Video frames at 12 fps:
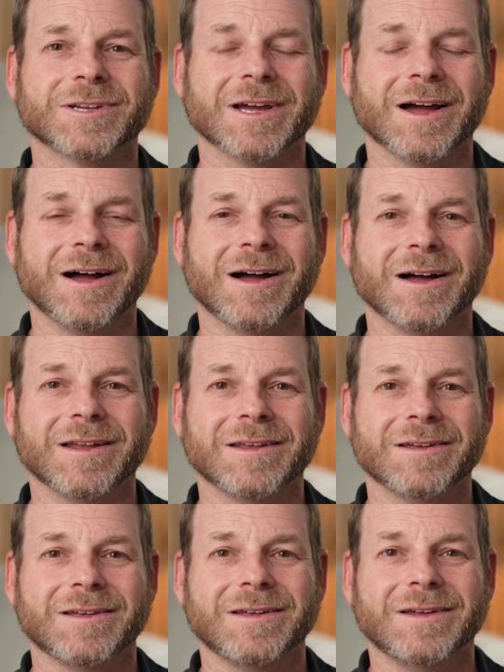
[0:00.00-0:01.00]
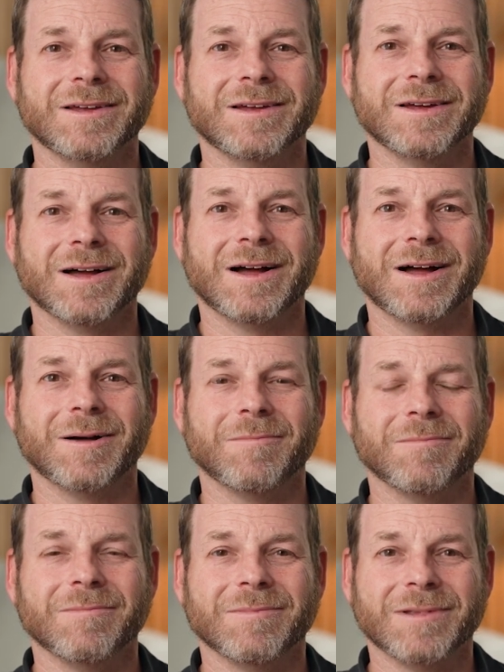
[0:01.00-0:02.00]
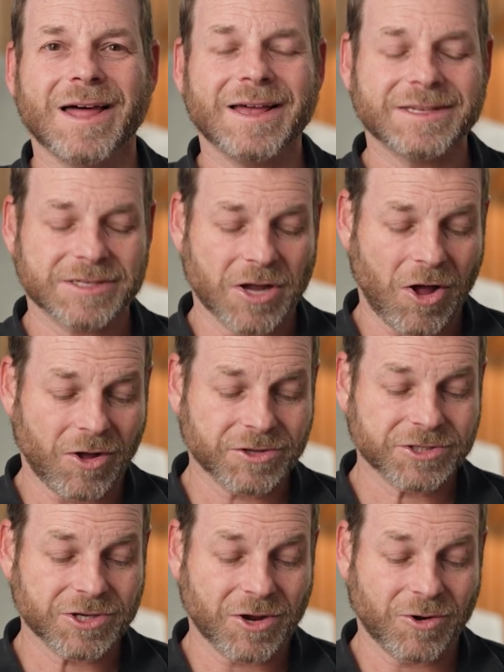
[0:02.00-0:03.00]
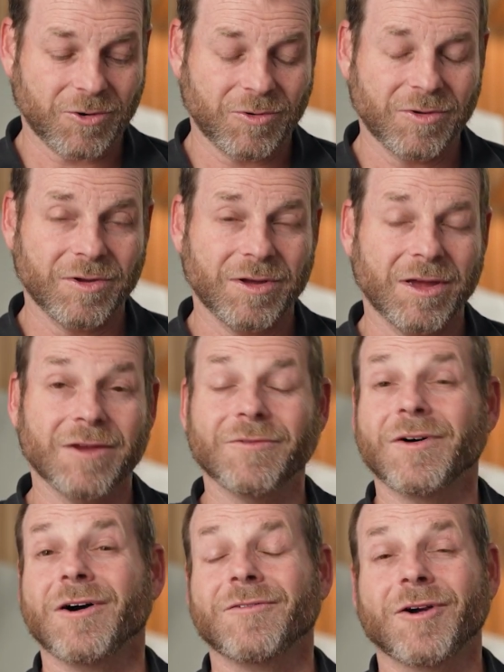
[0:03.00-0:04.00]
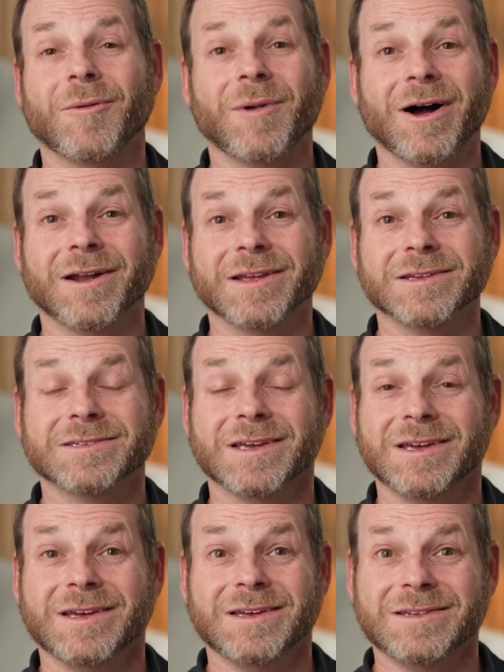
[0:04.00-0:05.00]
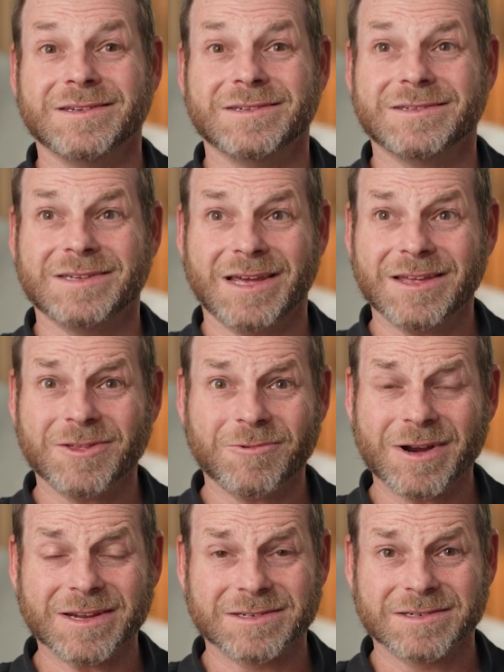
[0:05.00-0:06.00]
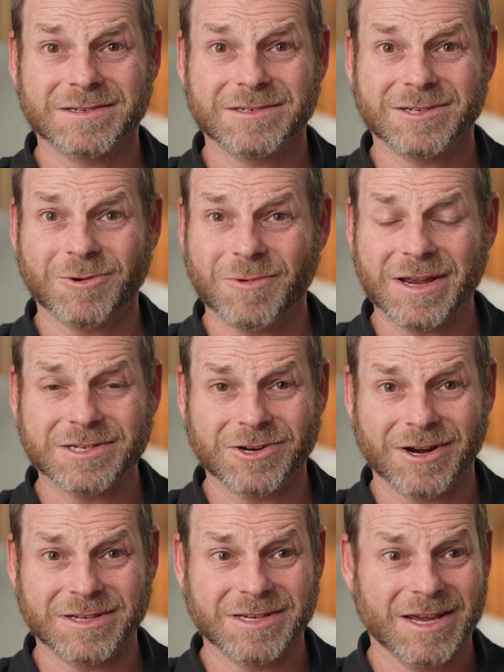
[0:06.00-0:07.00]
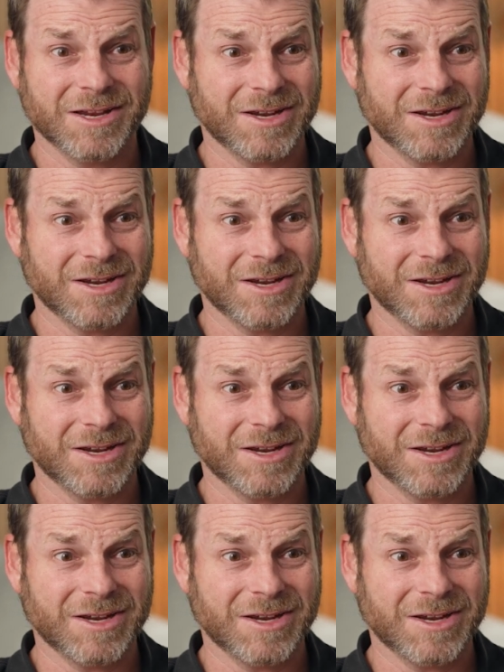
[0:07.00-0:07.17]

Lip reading: to God. Let's also involve our bodies and take the risk to raise your hands.